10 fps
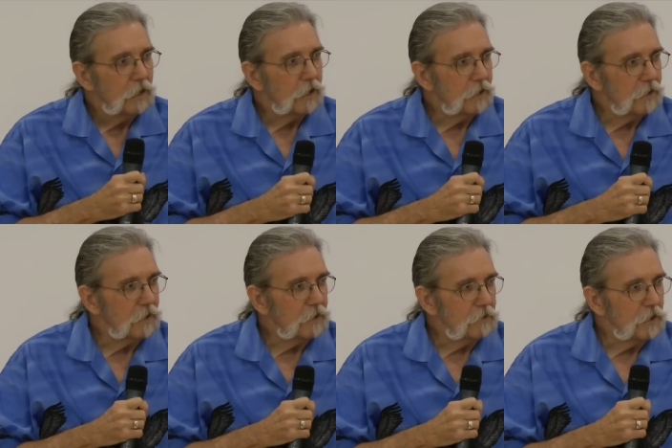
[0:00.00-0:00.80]

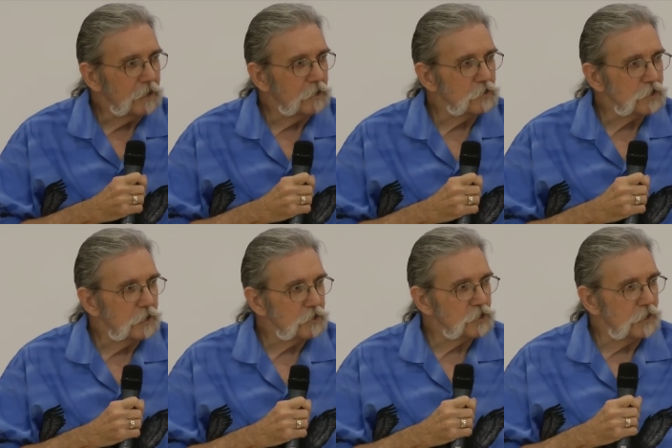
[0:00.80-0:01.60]
It gives
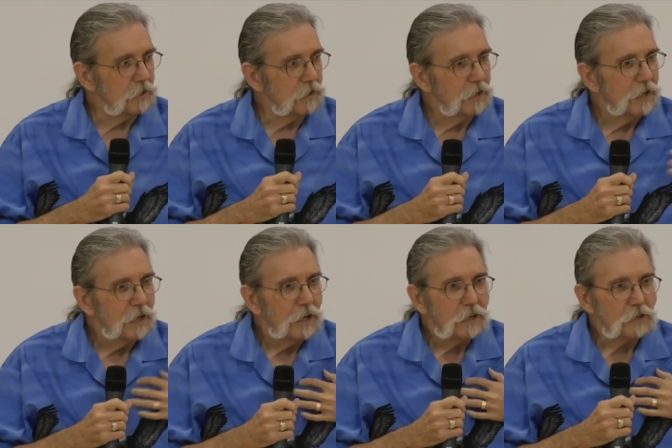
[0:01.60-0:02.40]
us a
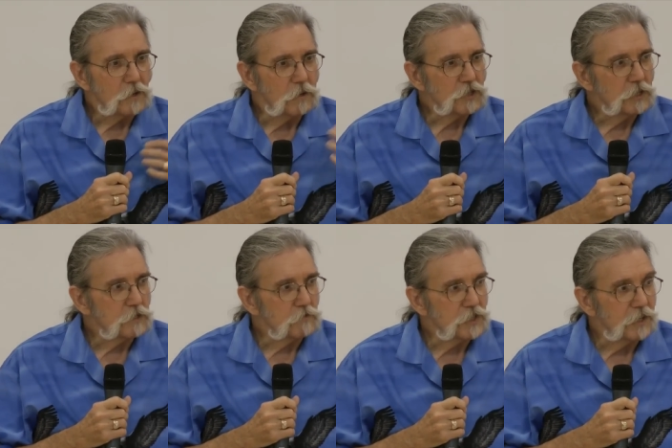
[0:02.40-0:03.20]

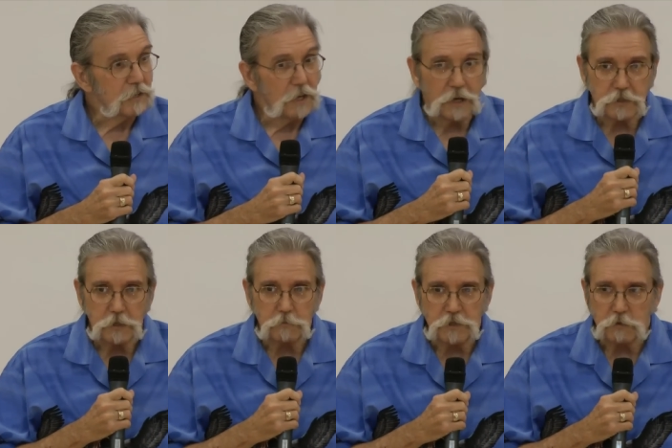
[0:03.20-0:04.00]
sense of saying, yeah,
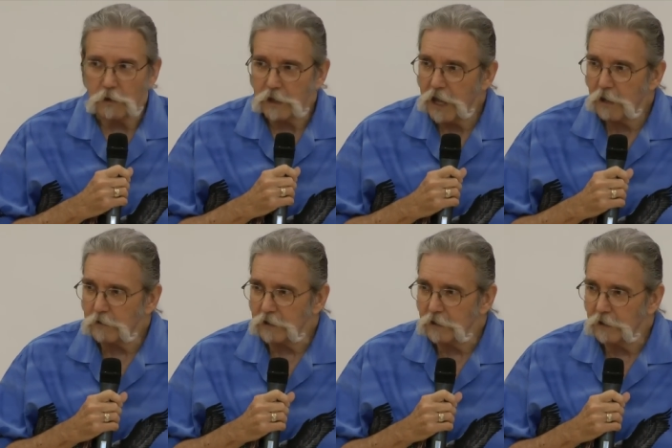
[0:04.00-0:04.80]
something's really happening